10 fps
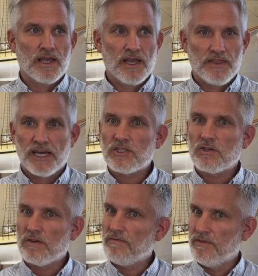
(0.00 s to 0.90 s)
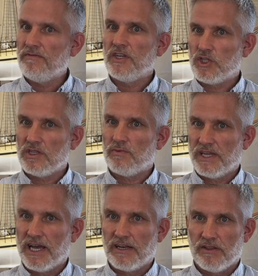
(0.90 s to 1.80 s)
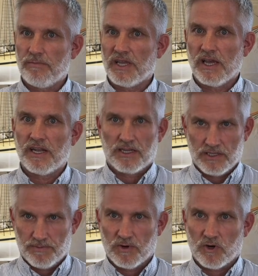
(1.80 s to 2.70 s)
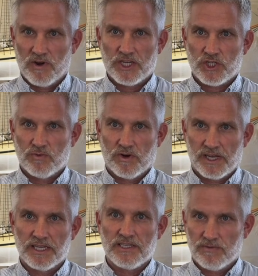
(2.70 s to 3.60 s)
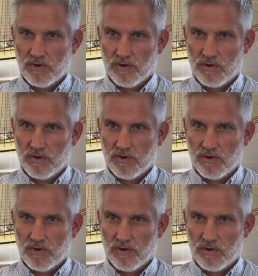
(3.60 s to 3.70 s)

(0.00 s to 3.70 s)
And that's sort of the vision that we had in the beginning is the progression where kids